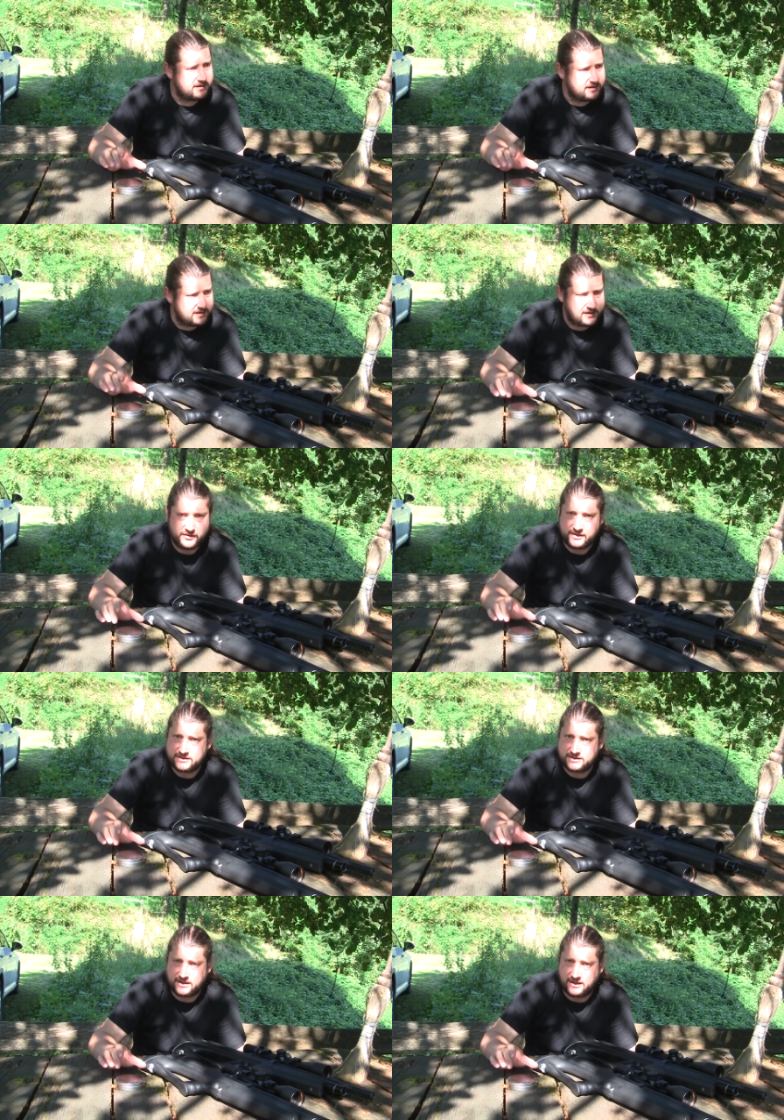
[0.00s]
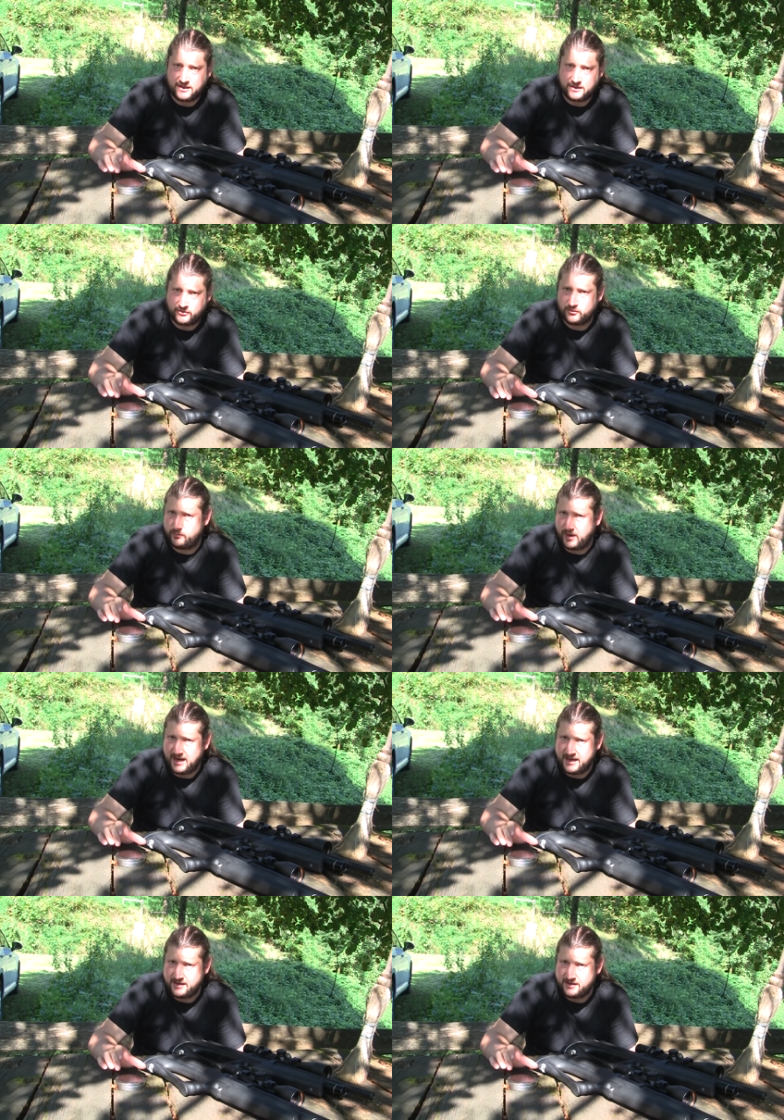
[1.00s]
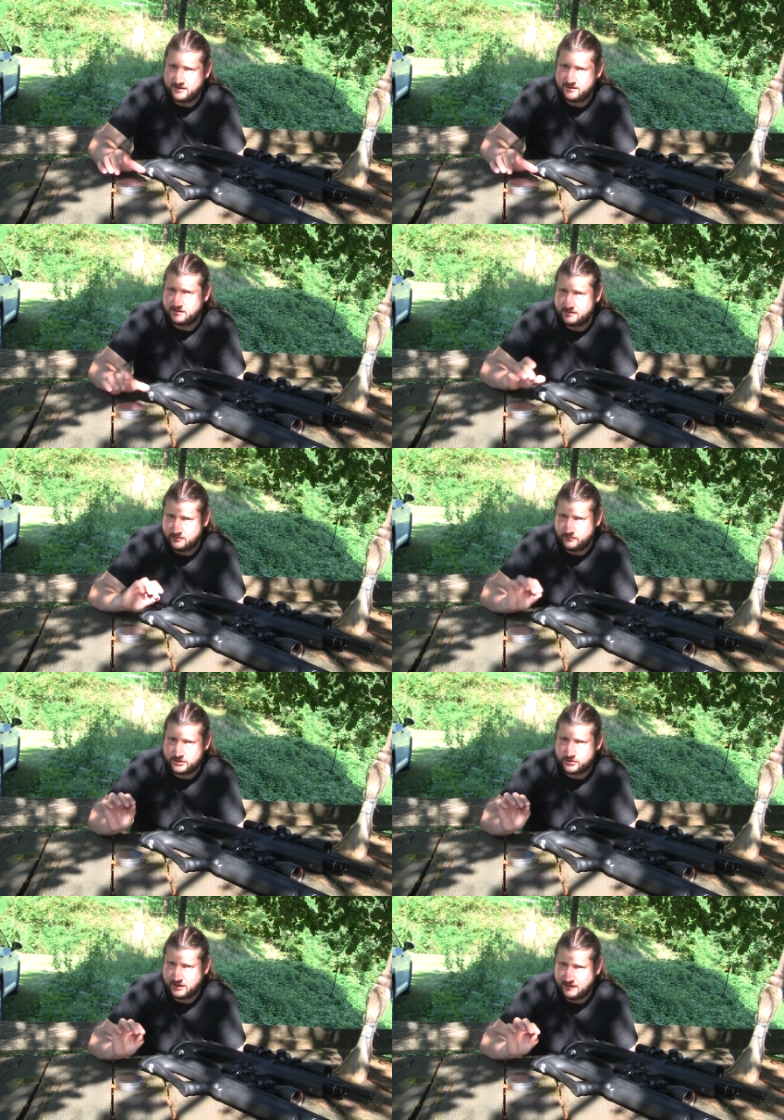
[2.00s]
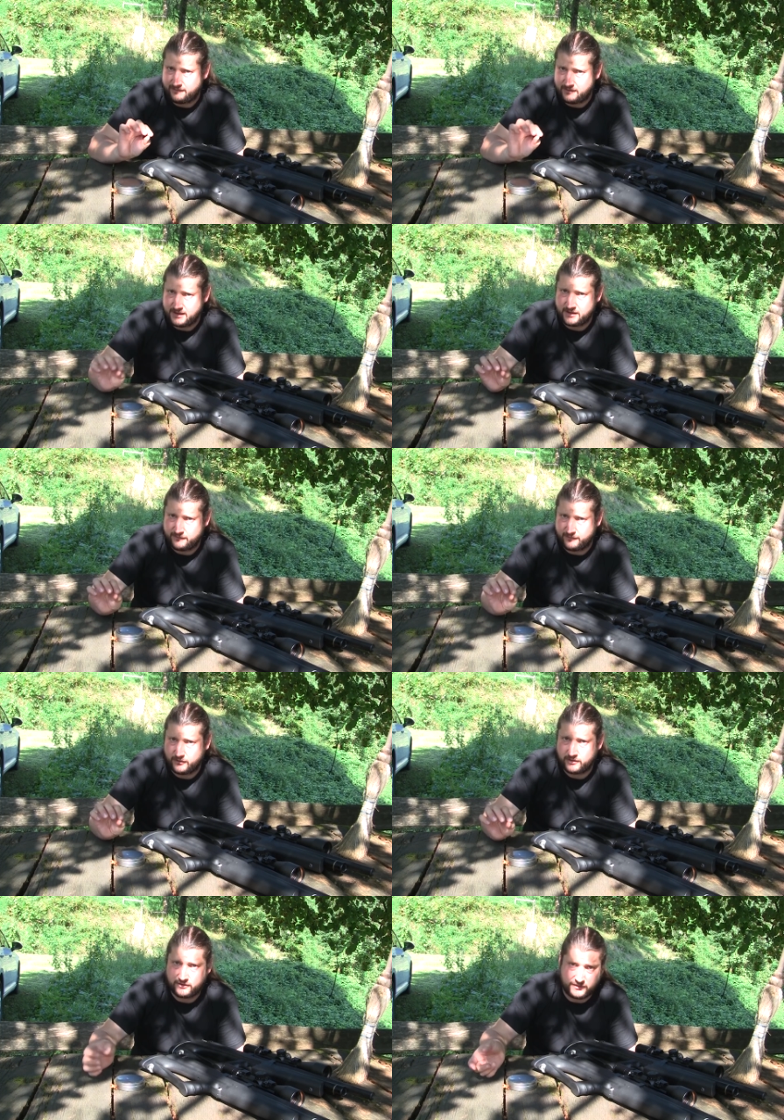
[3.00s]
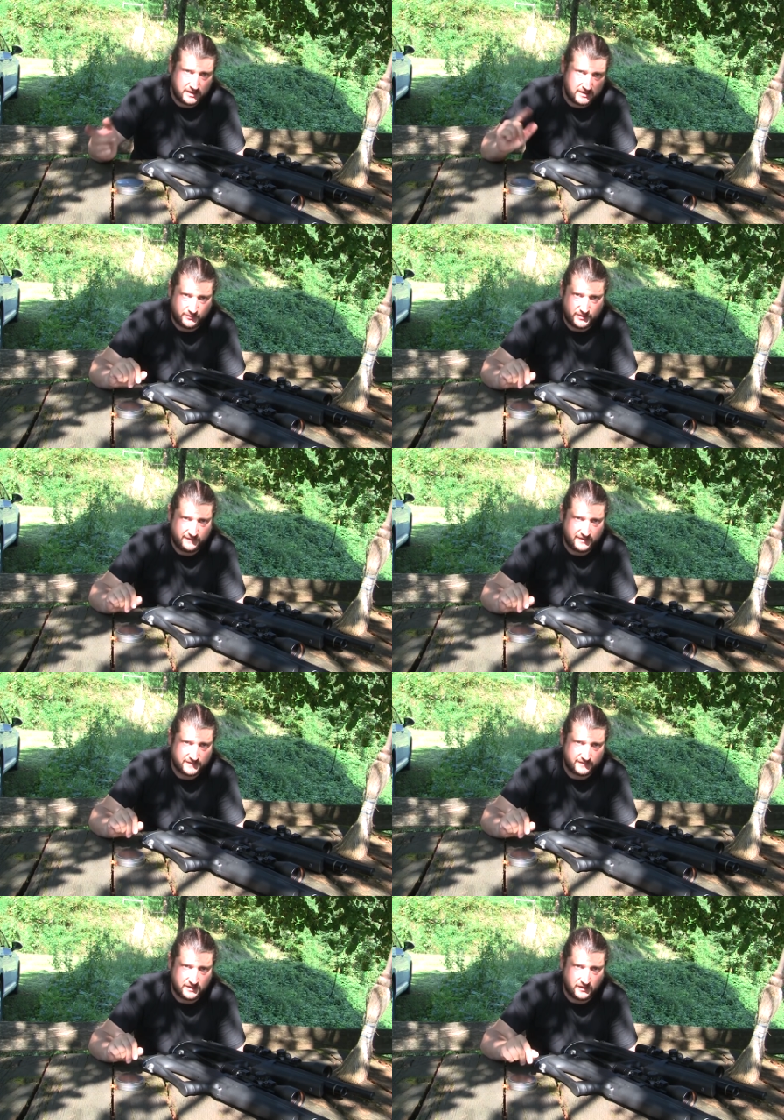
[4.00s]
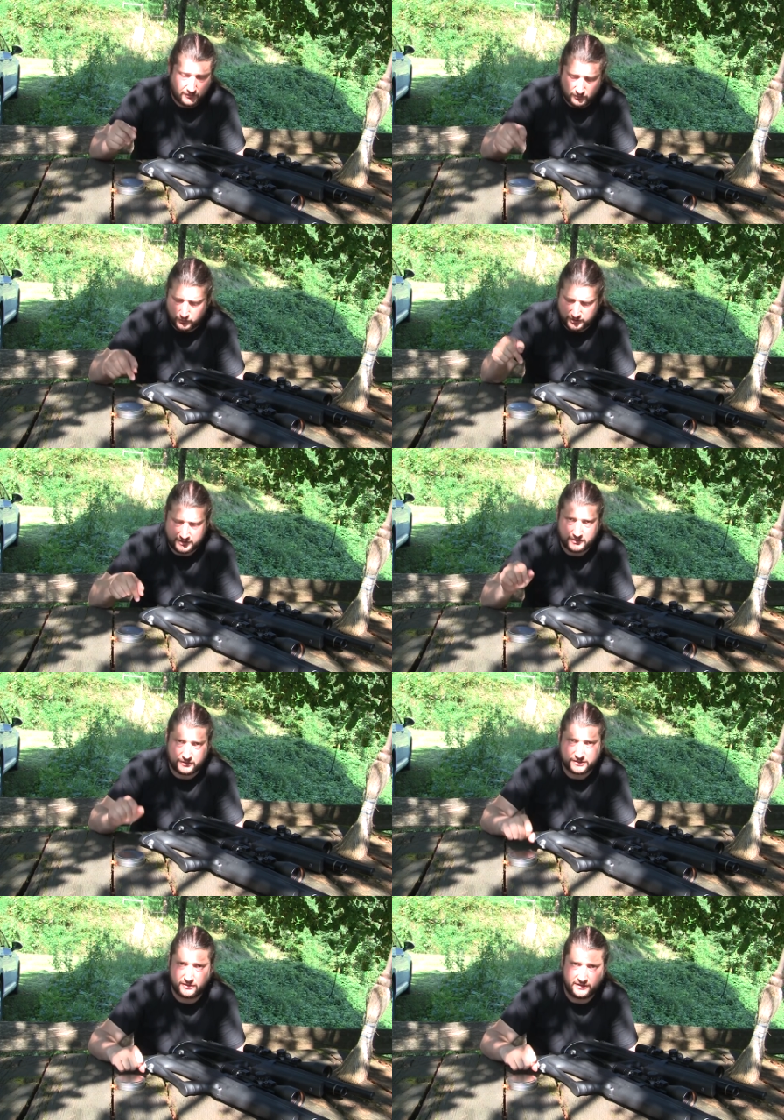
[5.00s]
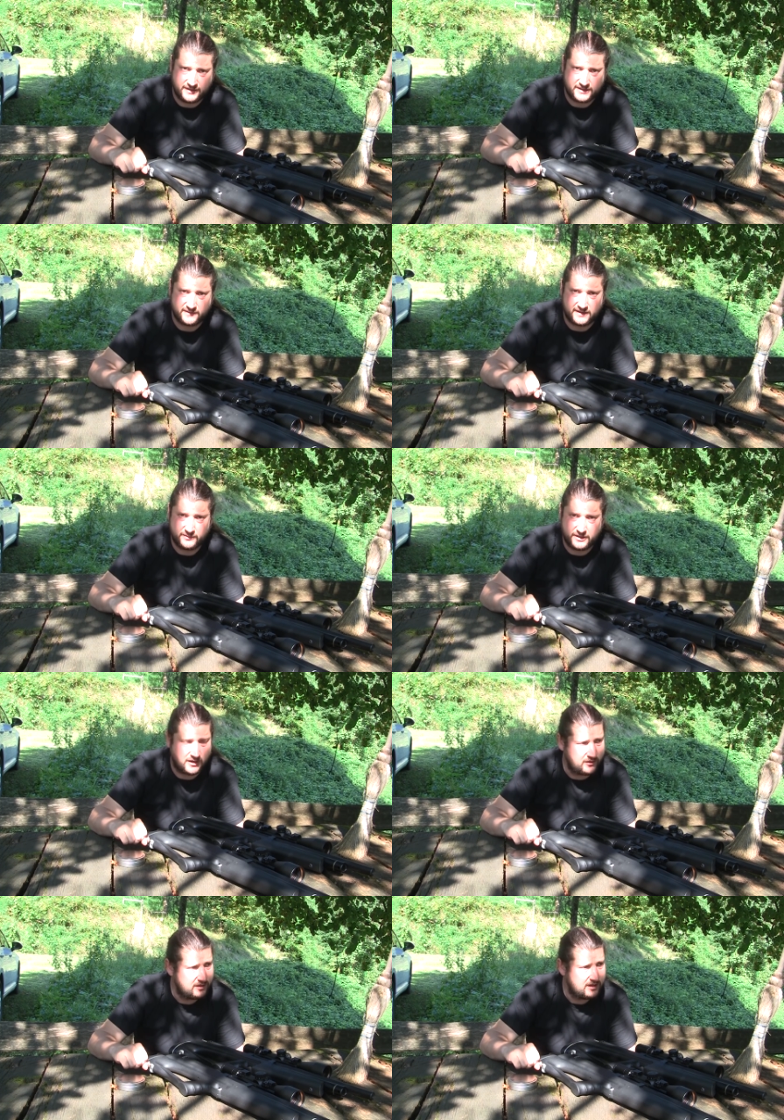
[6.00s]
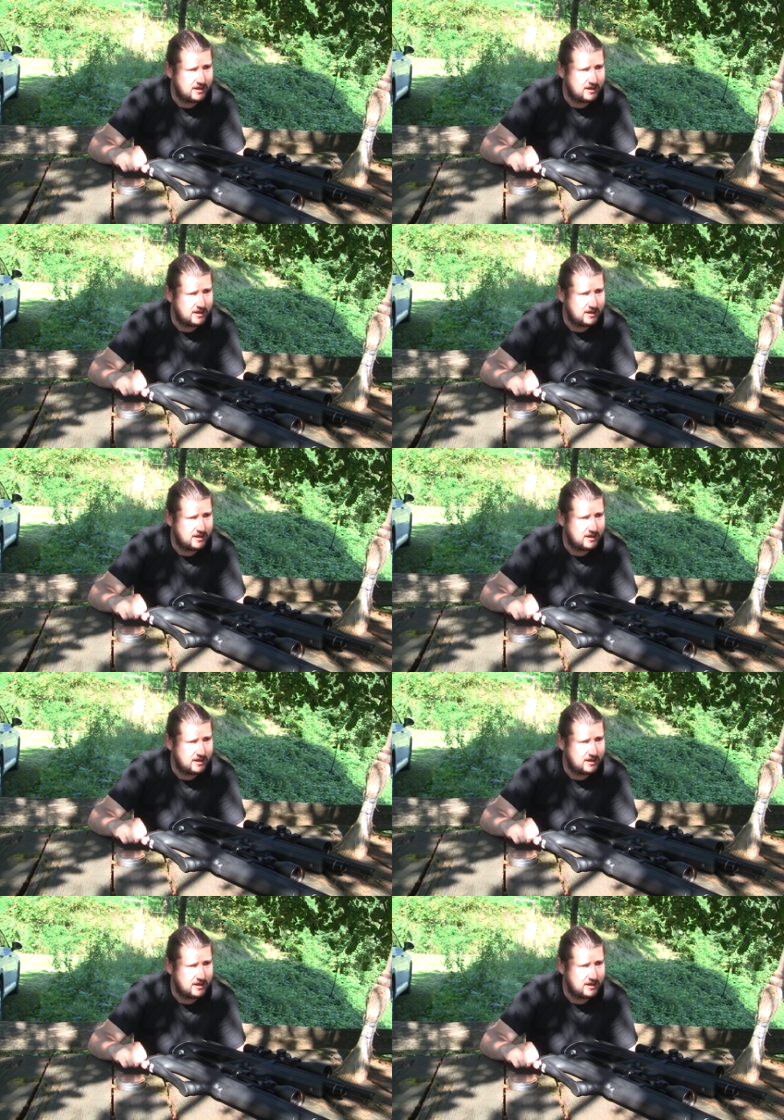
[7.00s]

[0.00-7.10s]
there is a group buy which you have a link for in the previous video I will put it also in this one below